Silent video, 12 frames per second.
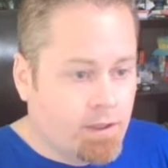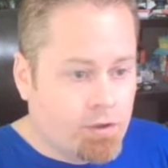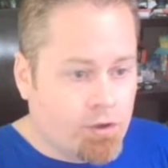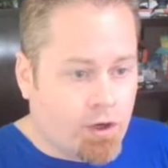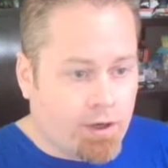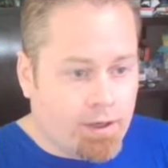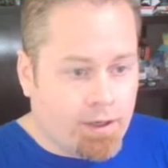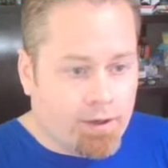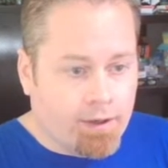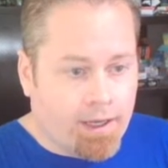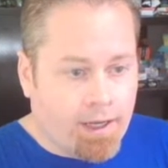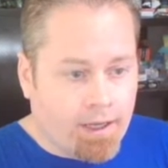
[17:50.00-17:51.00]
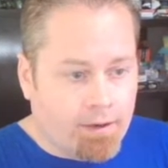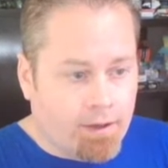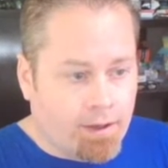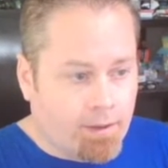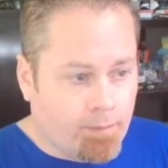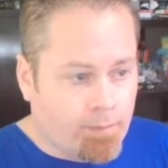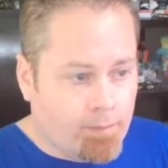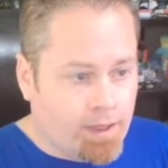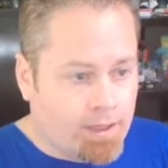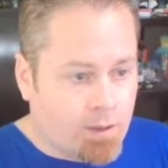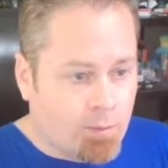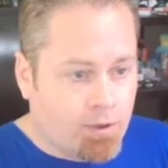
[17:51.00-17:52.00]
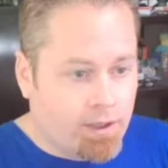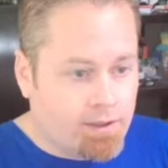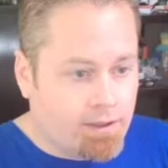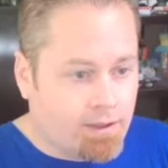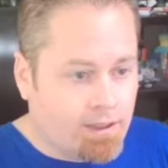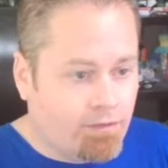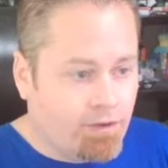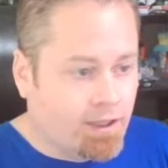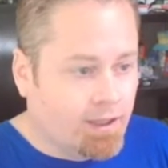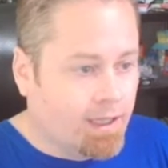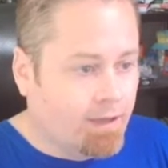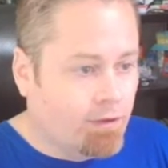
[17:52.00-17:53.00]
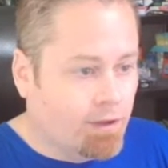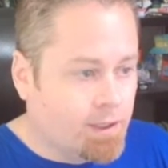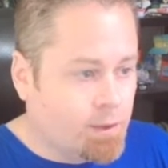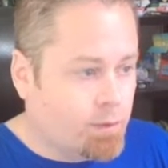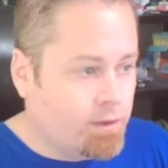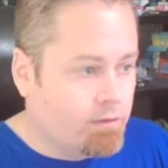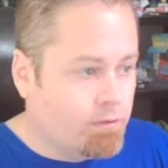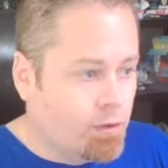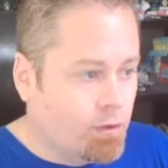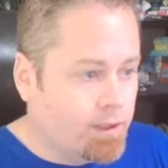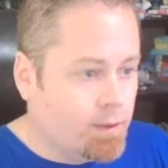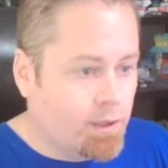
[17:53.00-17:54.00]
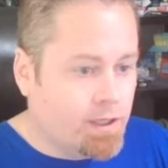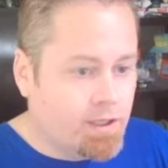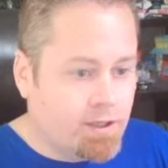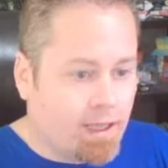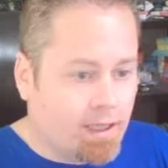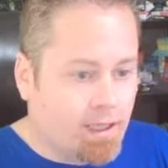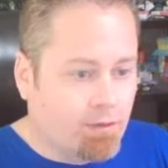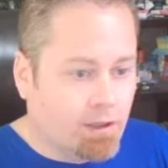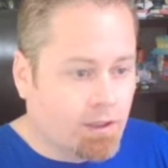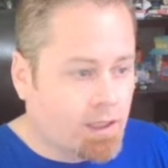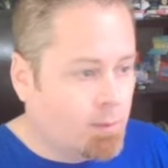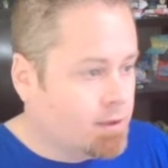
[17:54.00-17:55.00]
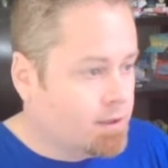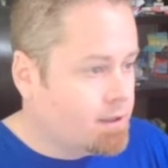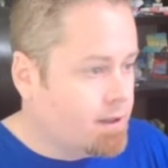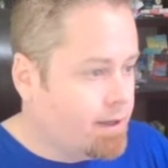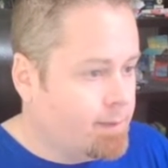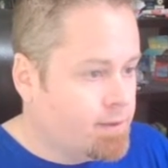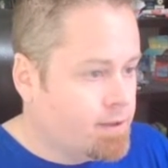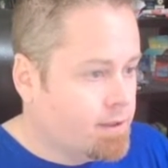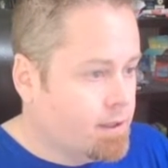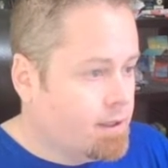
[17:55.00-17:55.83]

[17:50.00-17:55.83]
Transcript: chart here, and that's a pretty significant level, as we've only reached that level a couple of times.